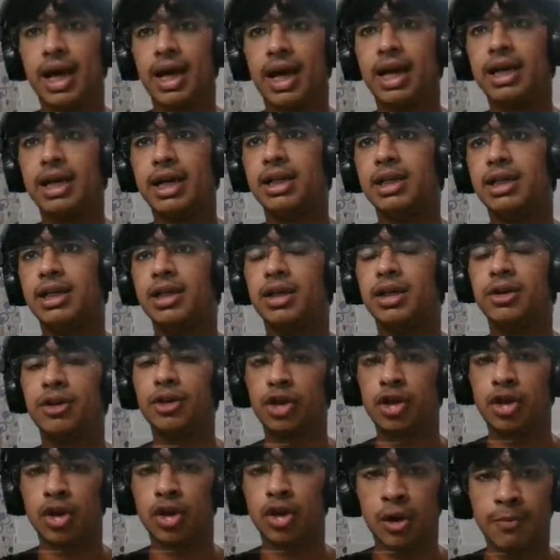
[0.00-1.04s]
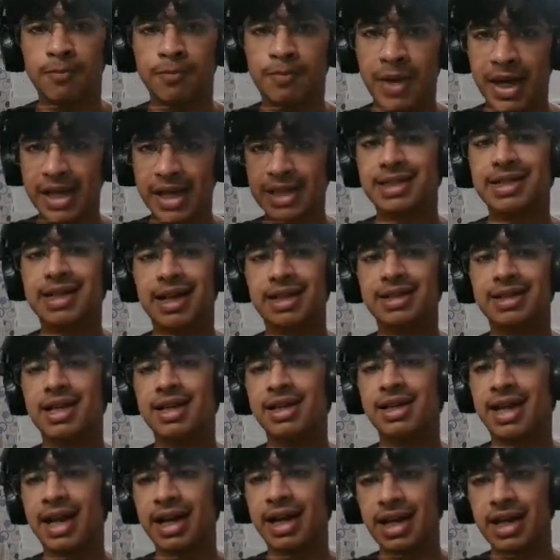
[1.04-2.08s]
And your best chance
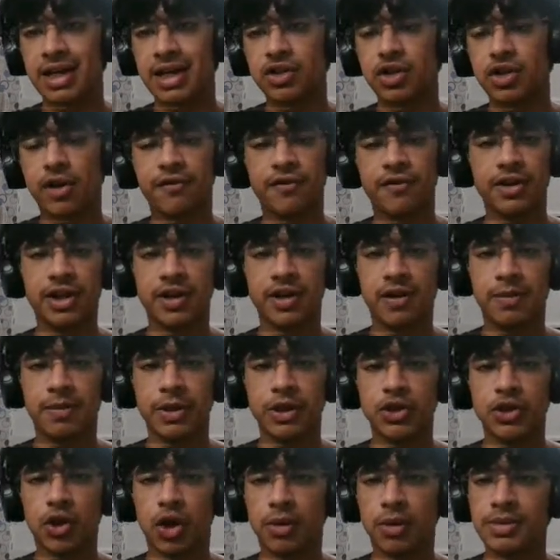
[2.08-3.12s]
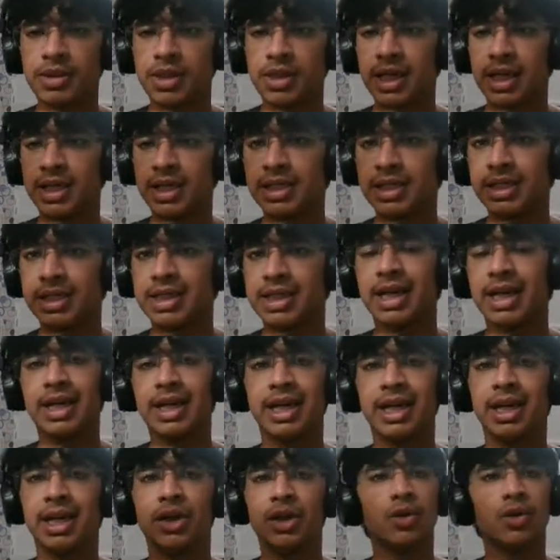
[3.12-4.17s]
at getting a software developer job is
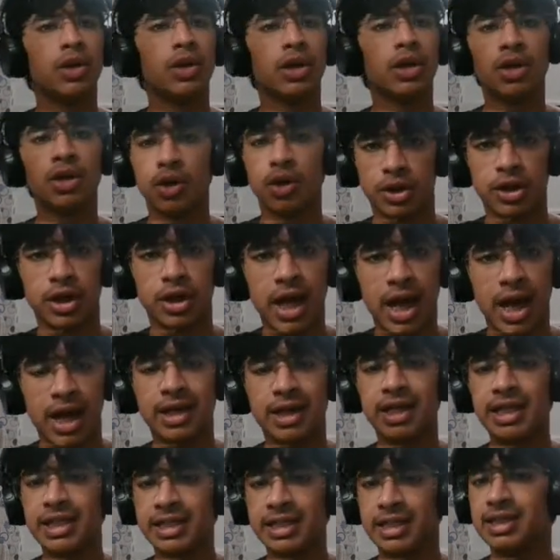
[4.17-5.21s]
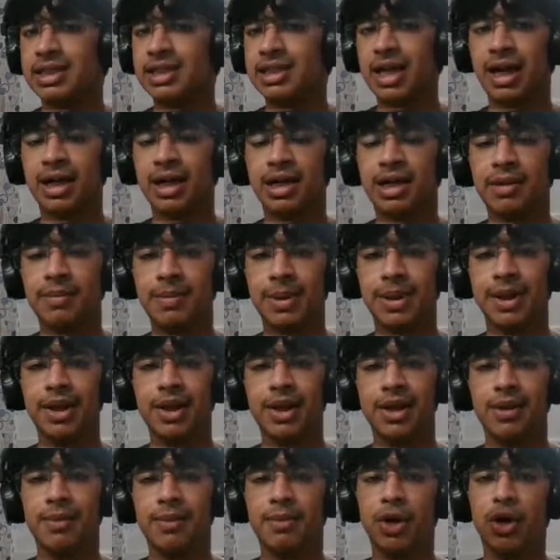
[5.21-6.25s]
getting into a good and decent startup,
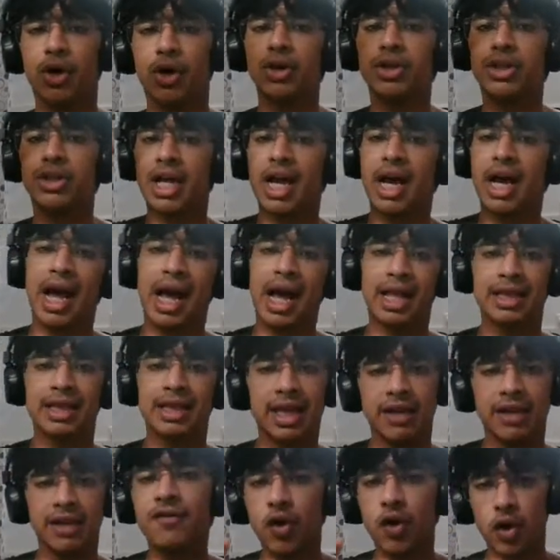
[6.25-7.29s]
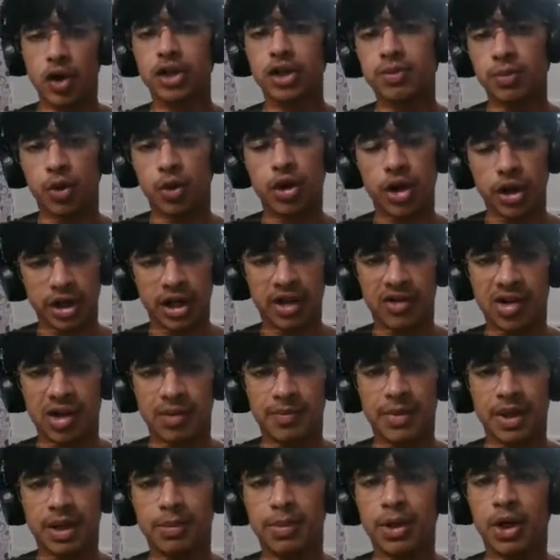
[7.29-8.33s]
and then focus more on
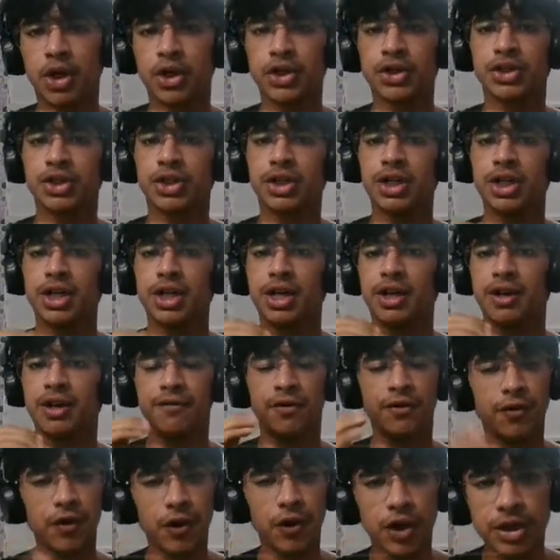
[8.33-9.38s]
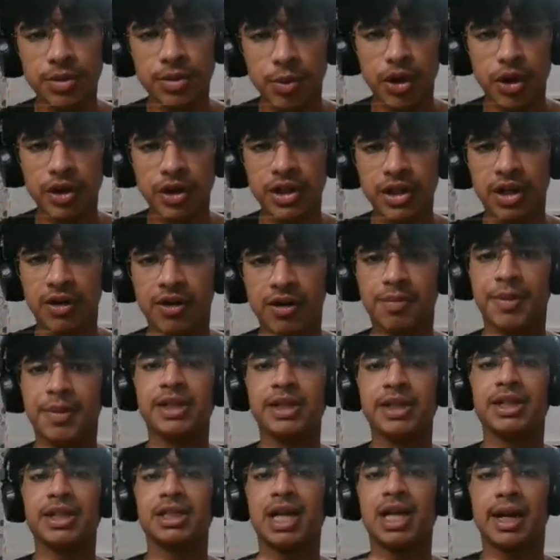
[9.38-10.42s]
development, because to focus more on
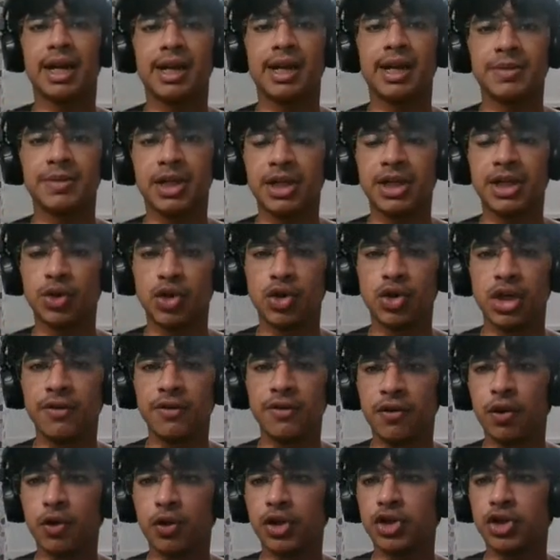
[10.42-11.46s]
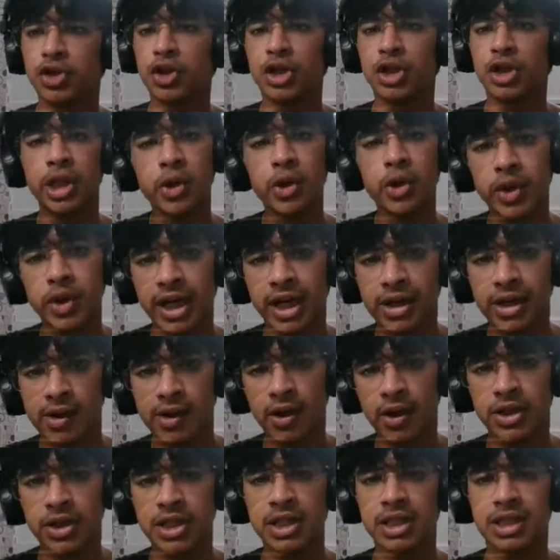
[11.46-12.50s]
development, the startups are usually focused on new
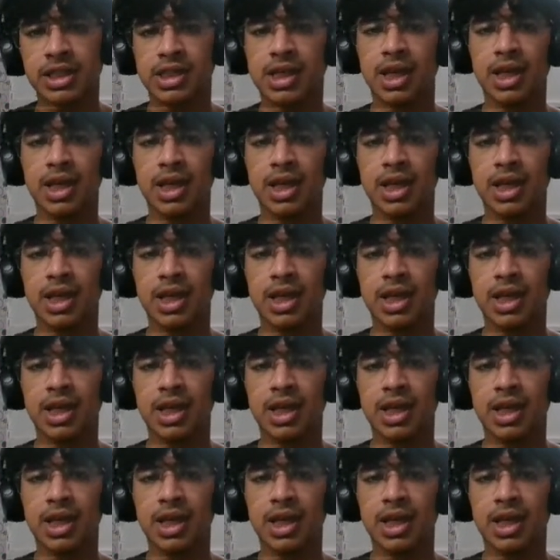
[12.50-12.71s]
technologies.